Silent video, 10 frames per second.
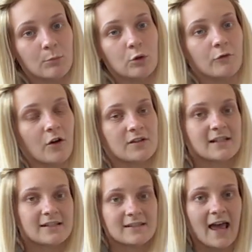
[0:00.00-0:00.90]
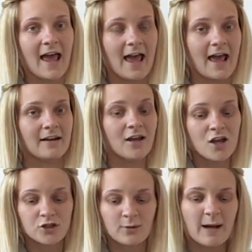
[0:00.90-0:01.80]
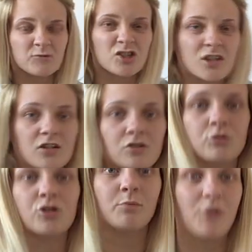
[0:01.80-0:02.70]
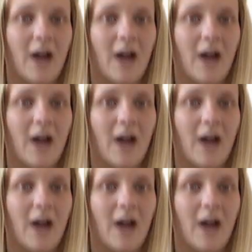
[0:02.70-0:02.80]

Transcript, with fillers: move on to 10. So I'm just going to do some